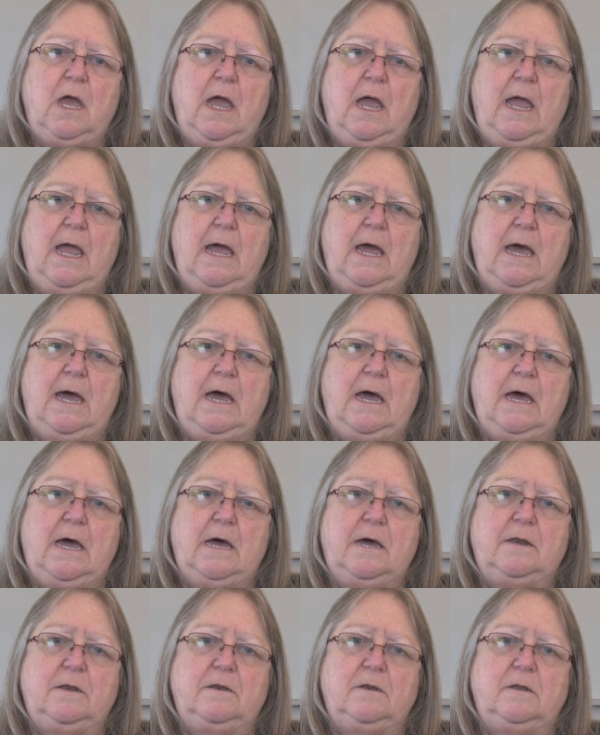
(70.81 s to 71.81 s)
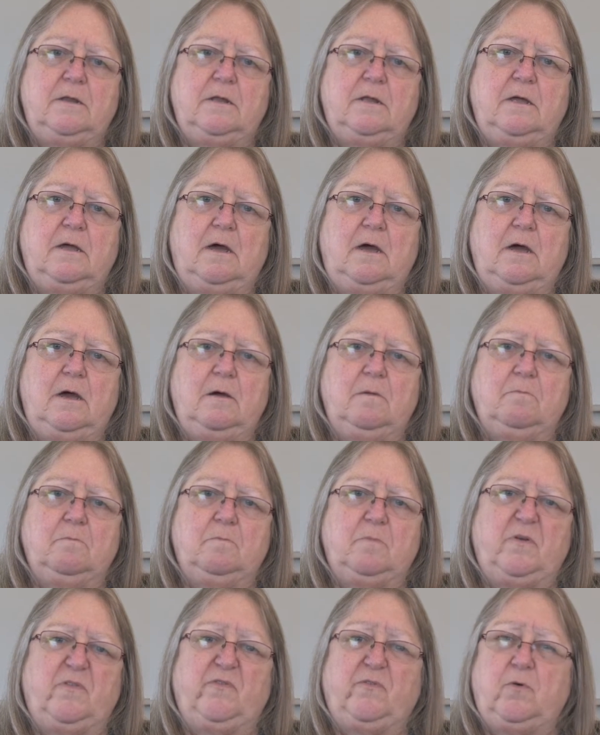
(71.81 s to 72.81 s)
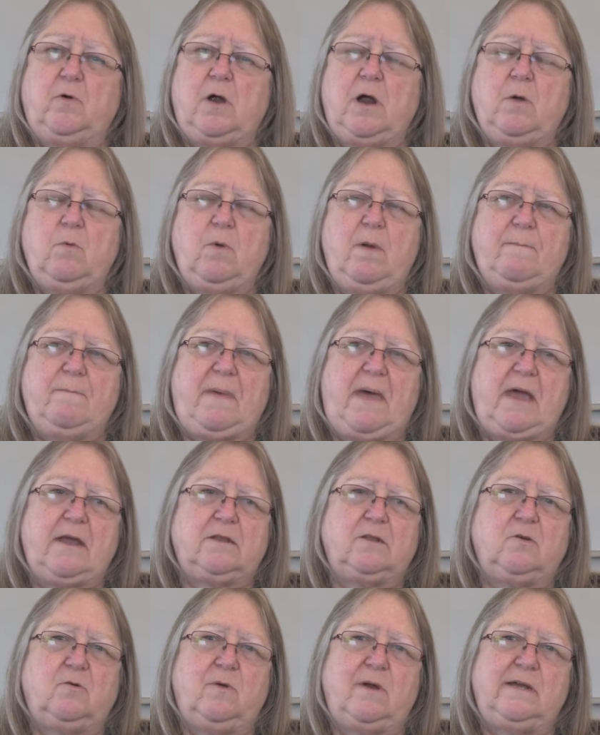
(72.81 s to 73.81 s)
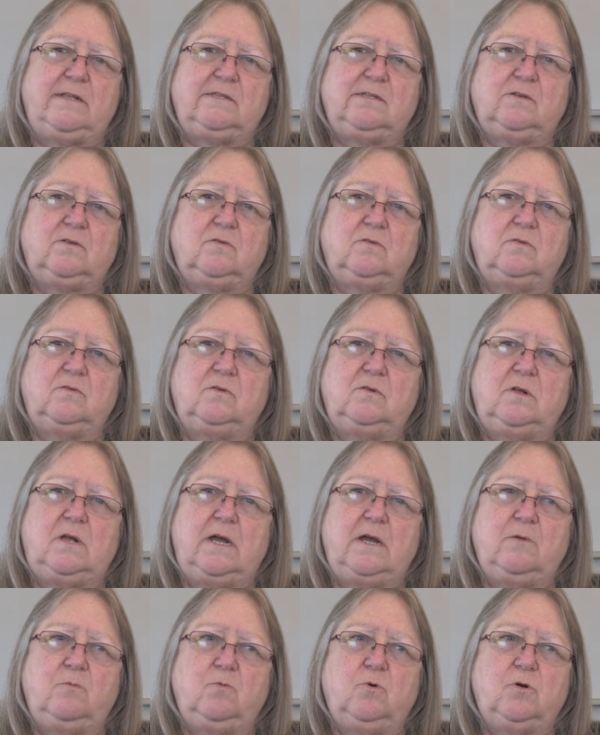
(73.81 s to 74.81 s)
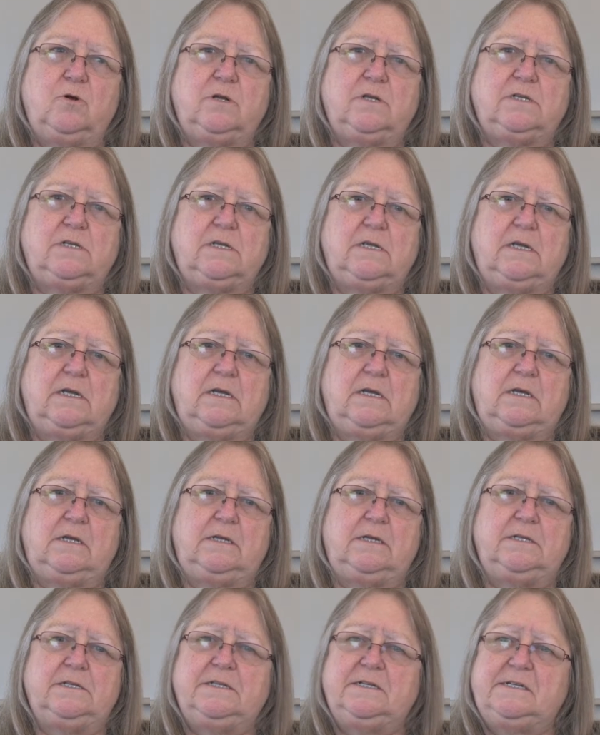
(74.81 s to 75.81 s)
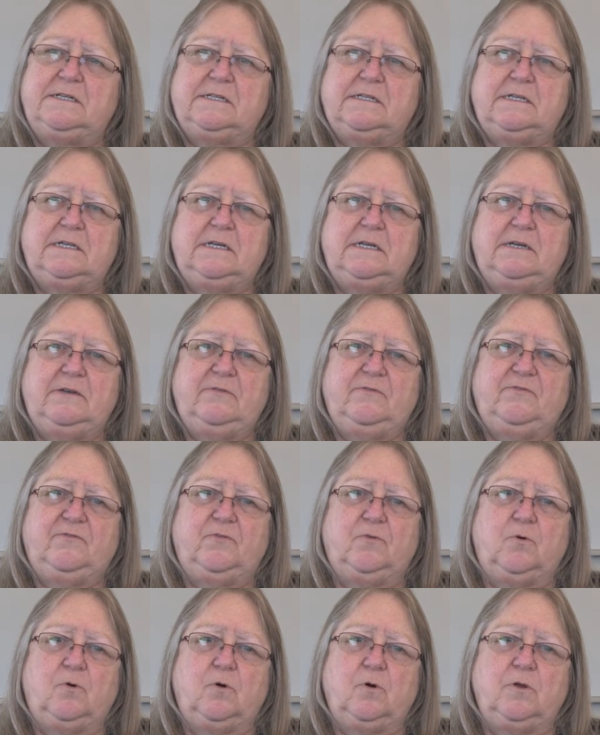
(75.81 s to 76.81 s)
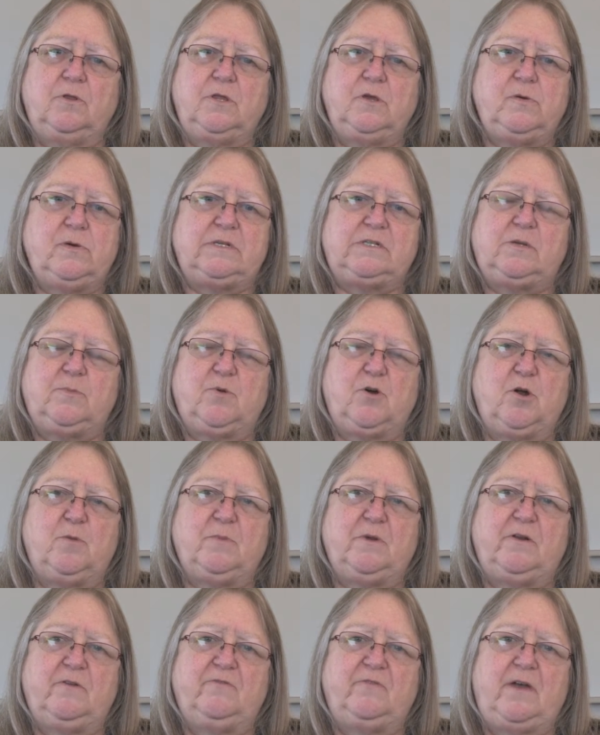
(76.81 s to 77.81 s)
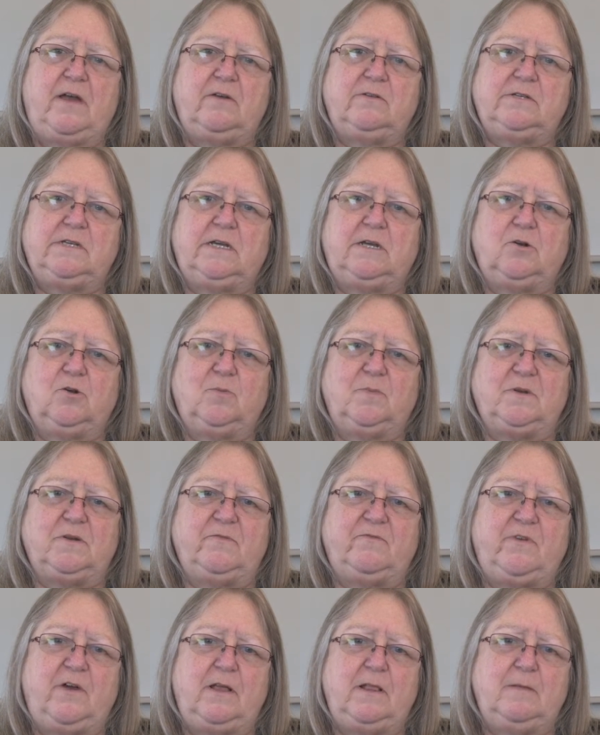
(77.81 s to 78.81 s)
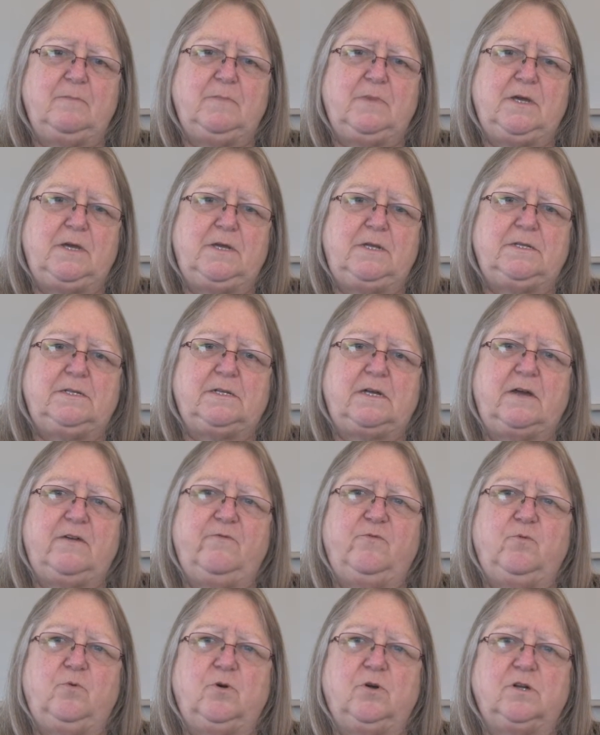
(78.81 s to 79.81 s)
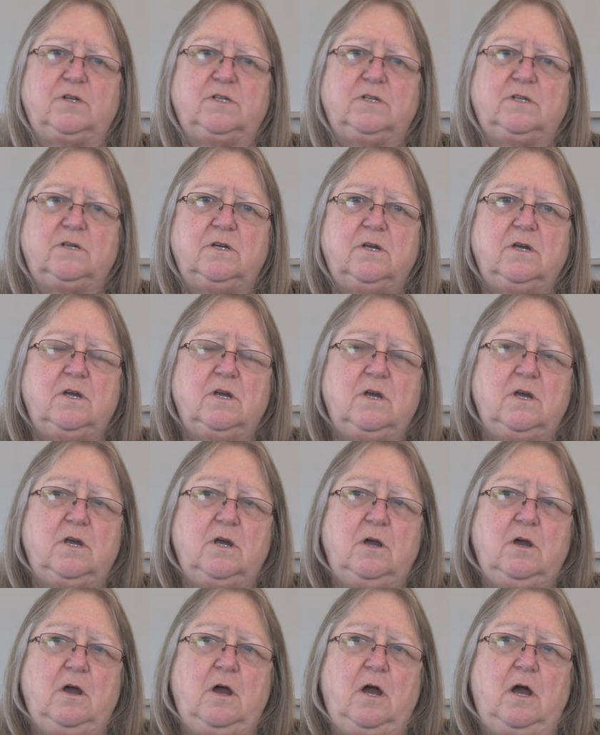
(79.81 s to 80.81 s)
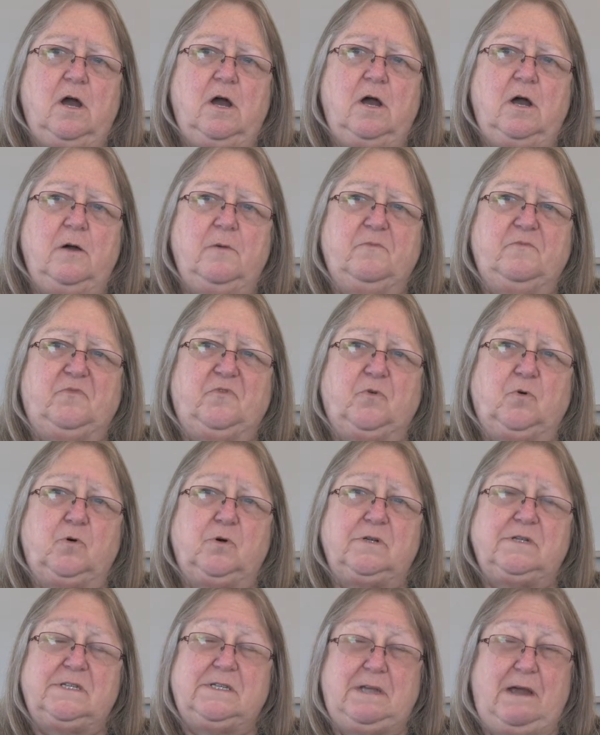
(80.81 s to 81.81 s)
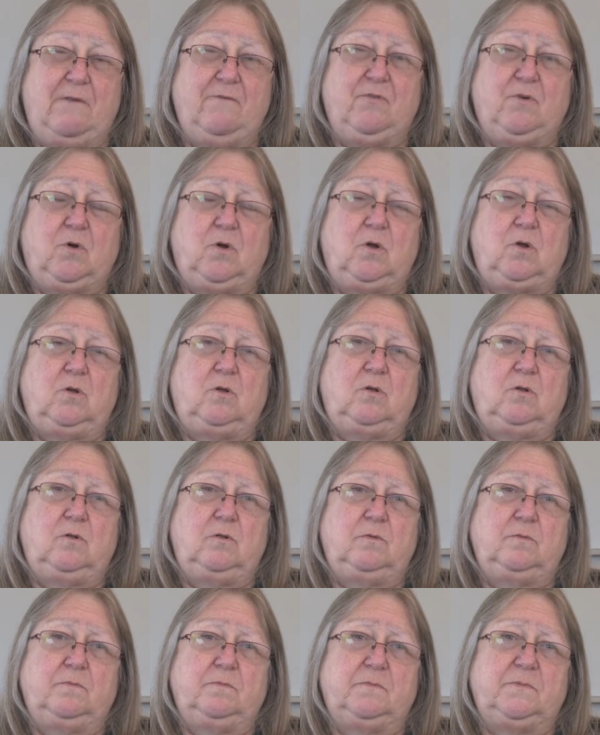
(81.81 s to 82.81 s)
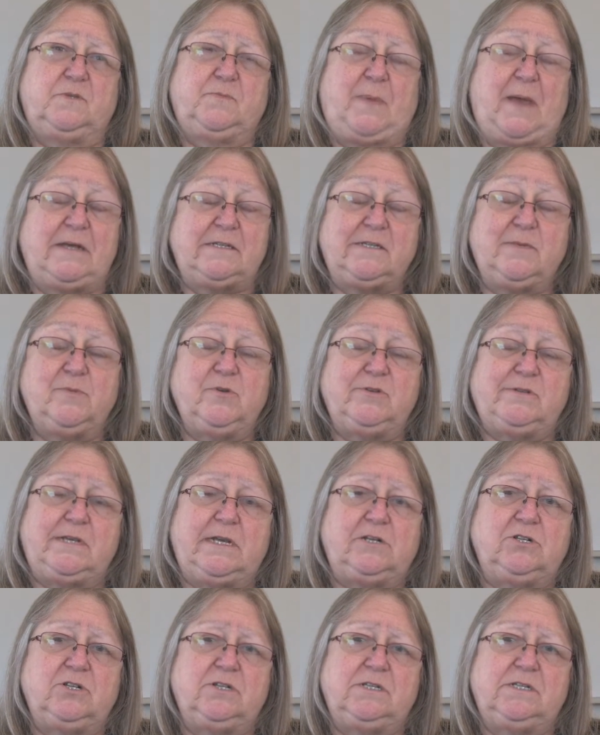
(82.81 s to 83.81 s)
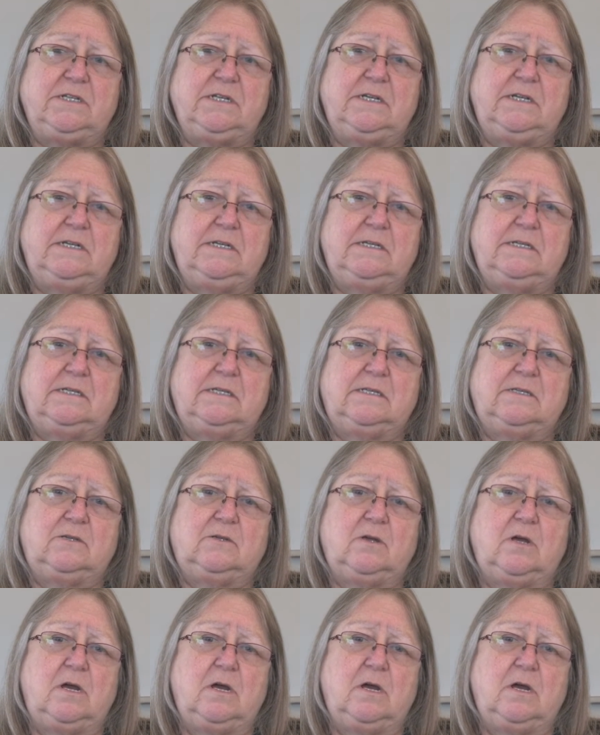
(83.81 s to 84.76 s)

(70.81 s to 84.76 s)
And before I went back to grad school, I worked in DC for the US Department of Housing and Urban Development. I've worked for several spouse abuse agencies,